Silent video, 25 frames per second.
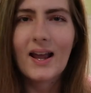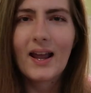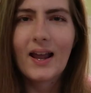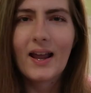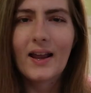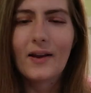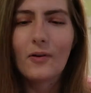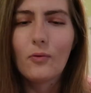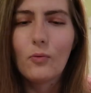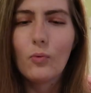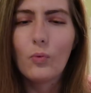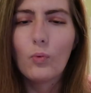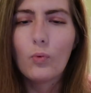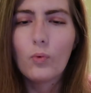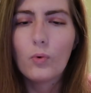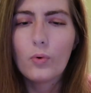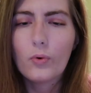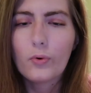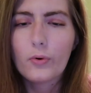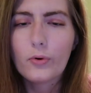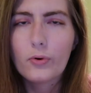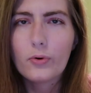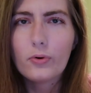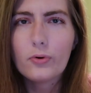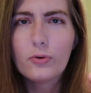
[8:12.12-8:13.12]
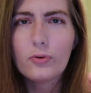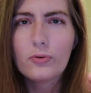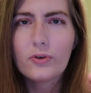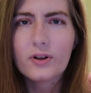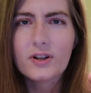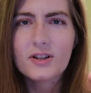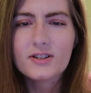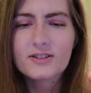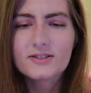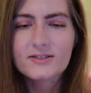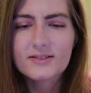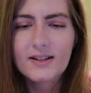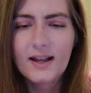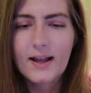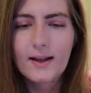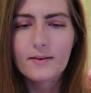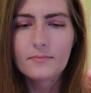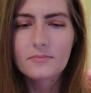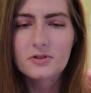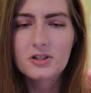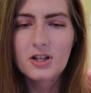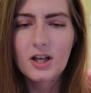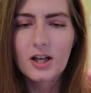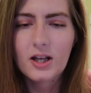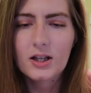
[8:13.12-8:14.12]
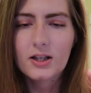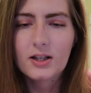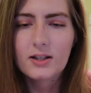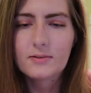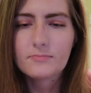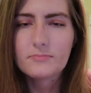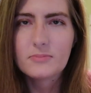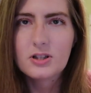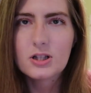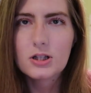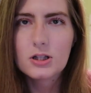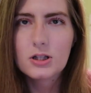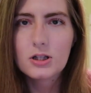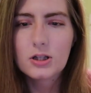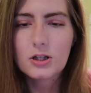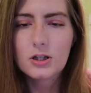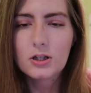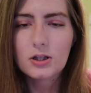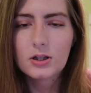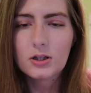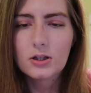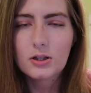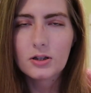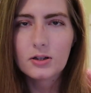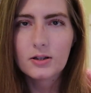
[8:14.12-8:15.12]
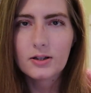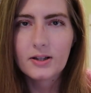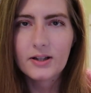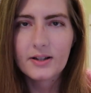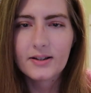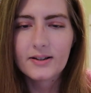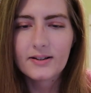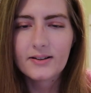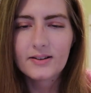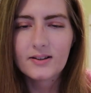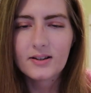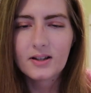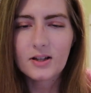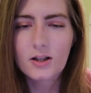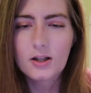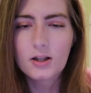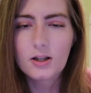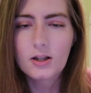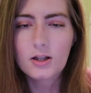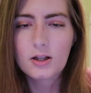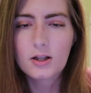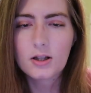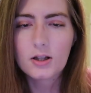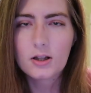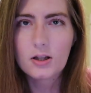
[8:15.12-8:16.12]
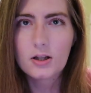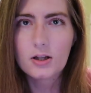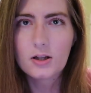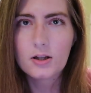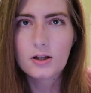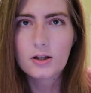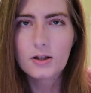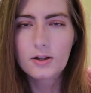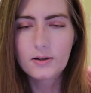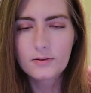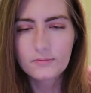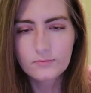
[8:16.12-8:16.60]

Ew. Who is Snapchatting me? Let's see.